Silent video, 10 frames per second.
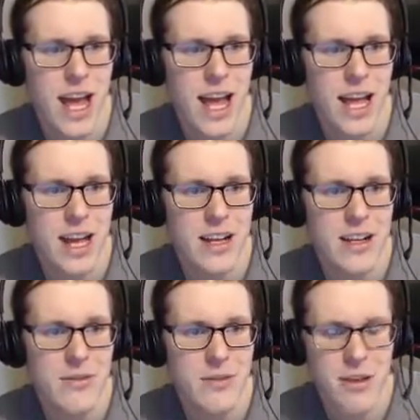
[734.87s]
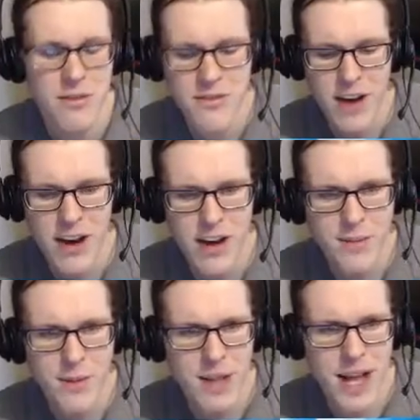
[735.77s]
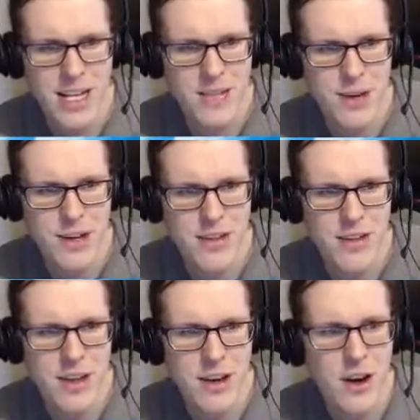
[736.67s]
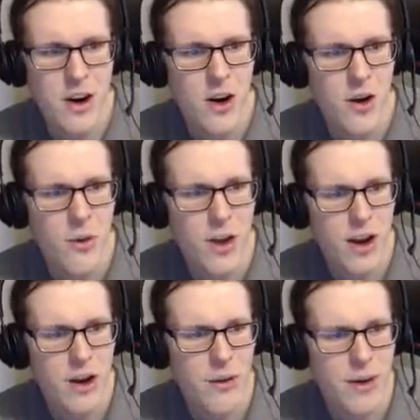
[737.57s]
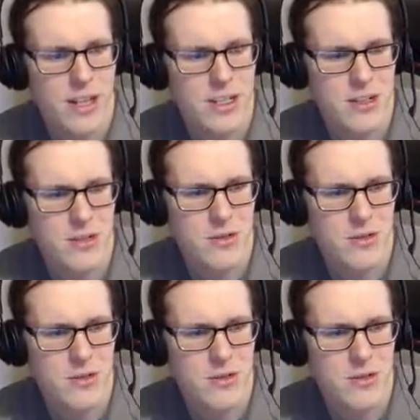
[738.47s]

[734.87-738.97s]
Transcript: And we have fired up the blacksmith. We are going to...